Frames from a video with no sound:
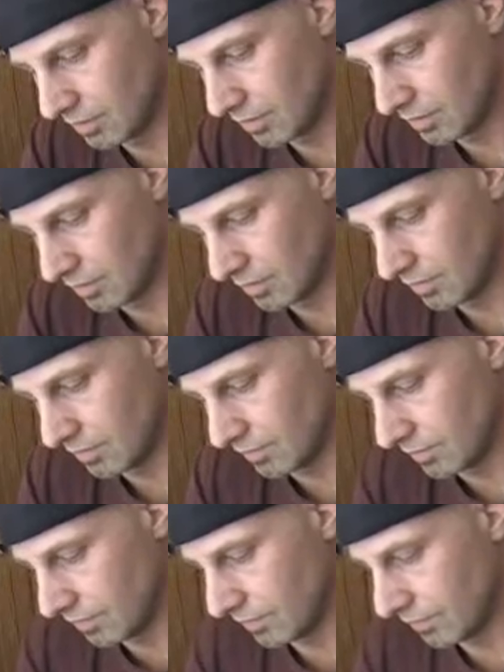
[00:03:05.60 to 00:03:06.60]

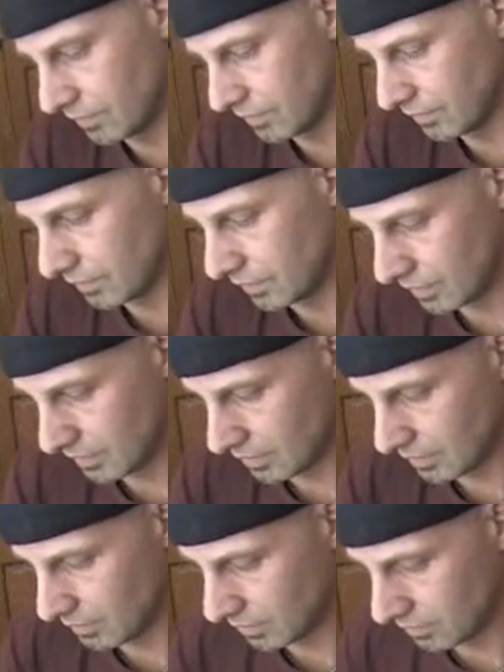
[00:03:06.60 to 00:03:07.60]

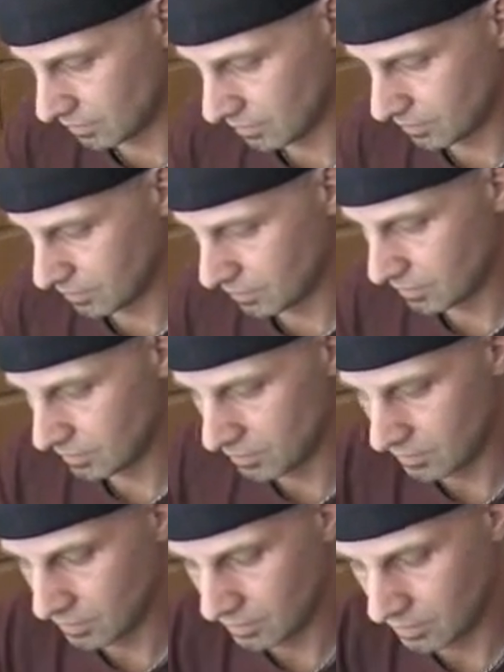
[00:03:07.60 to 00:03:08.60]

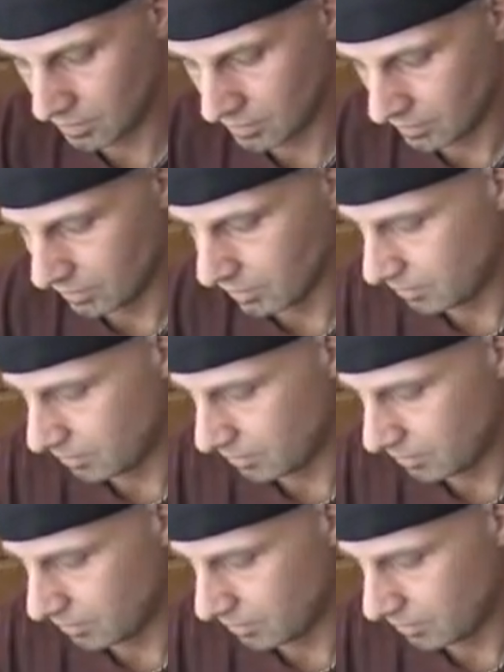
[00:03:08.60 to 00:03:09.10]
Nothing is said.